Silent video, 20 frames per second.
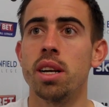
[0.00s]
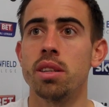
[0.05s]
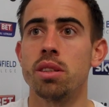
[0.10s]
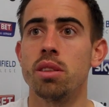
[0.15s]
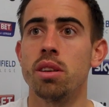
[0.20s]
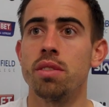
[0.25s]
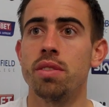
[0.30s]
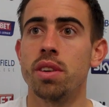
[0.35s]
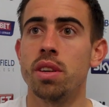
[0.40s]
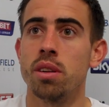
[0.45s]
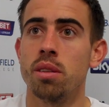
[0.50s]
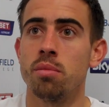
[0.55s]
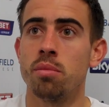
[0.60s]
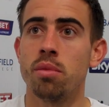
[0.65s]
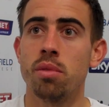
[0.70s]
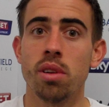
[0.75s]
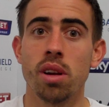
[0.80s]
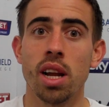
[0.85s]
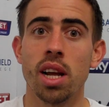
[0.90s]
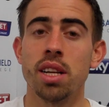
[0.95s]
So I think I'm
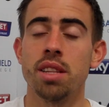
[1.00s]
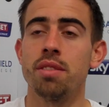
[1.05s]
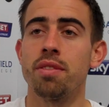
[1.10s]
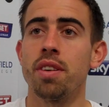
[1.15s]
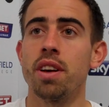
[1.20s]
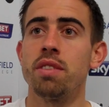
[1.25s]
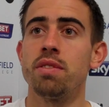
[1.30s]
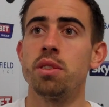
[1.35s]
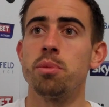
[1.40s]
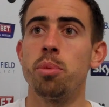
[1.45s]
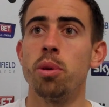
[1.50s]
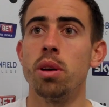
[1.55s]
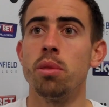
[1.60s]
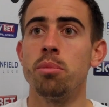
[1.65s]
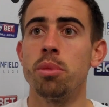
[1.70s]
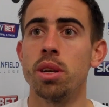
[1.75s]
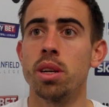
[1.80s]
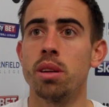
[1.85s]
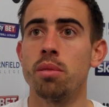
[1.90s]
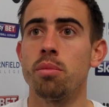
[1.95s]
glad the faith he's put in
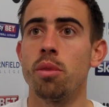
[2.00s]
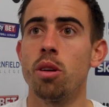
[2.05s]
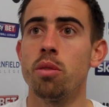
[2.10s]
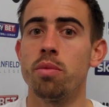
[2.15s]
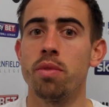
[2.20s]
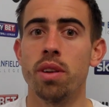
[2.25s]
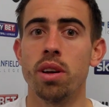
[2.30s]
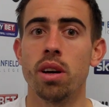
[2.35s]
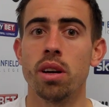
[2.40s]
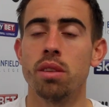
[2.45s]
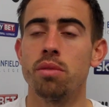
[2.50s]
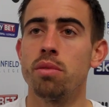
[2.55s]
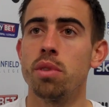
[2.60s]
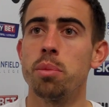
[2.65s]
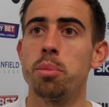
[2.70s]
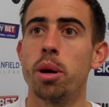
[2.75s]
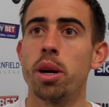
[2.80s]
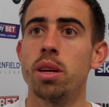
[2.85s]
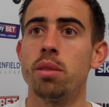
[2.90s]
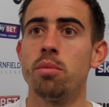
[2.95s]
me, and I'm, hopefully I can
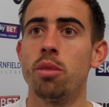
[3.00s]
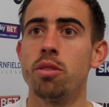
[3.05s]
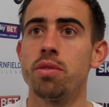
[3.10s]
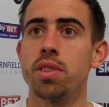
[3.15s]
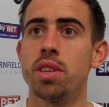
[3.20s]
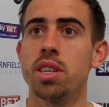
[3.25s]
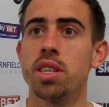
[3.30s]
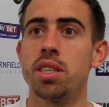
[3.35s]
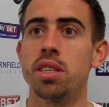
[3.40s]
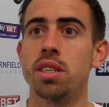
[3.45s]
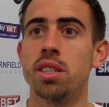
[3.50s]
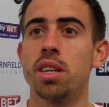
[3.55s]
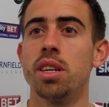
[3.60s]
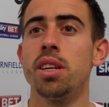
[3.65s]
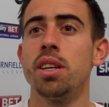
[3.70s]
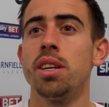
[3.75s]
repay him over the years.